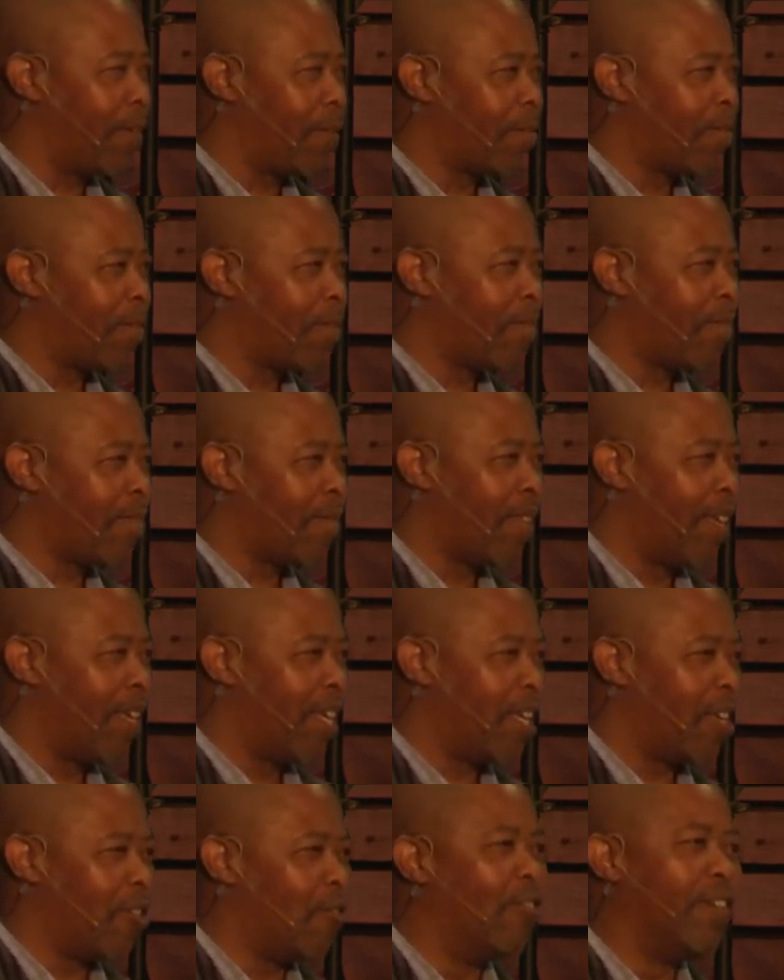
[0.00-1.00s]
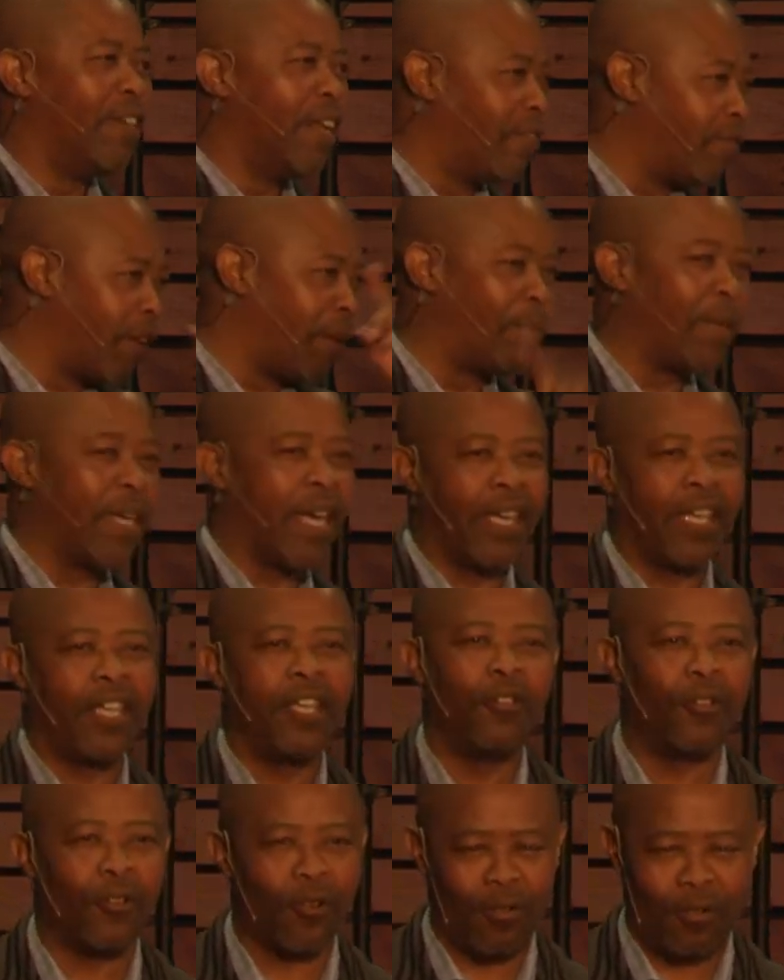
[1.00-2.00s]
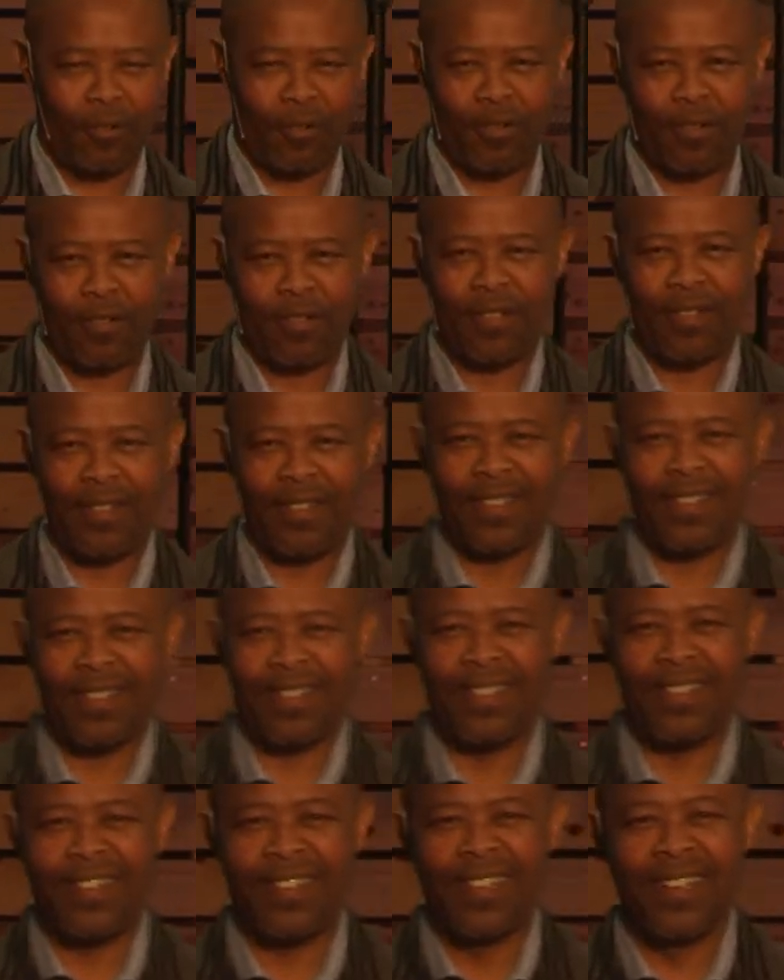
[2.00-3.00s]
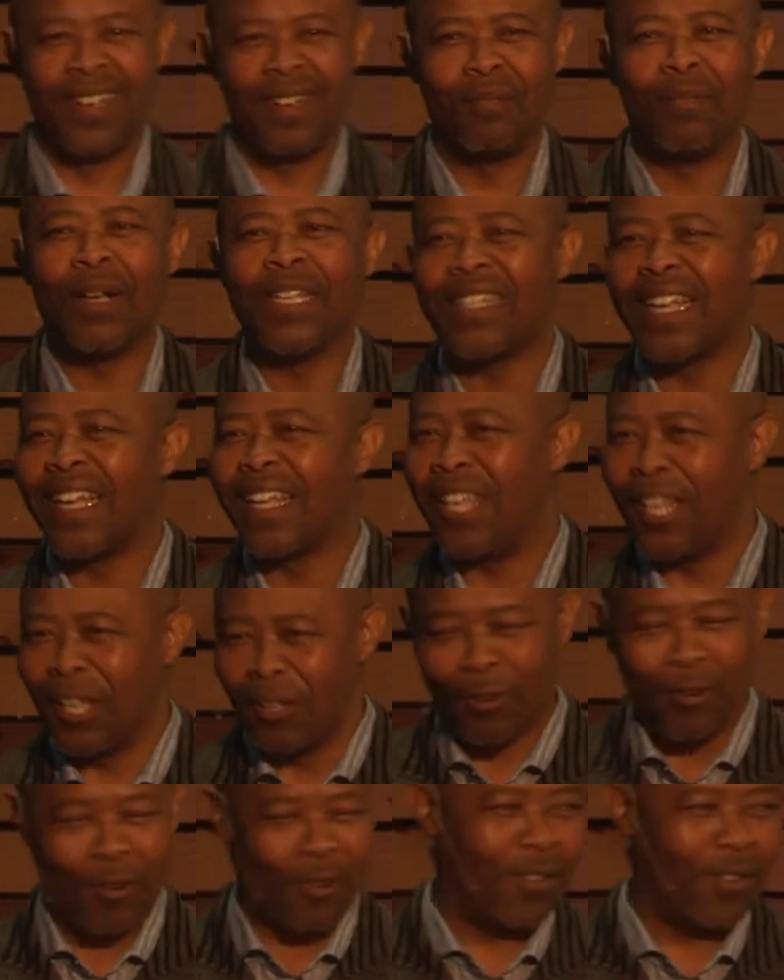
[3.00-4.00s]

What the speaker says: Life, you'll never be a hero. But a hero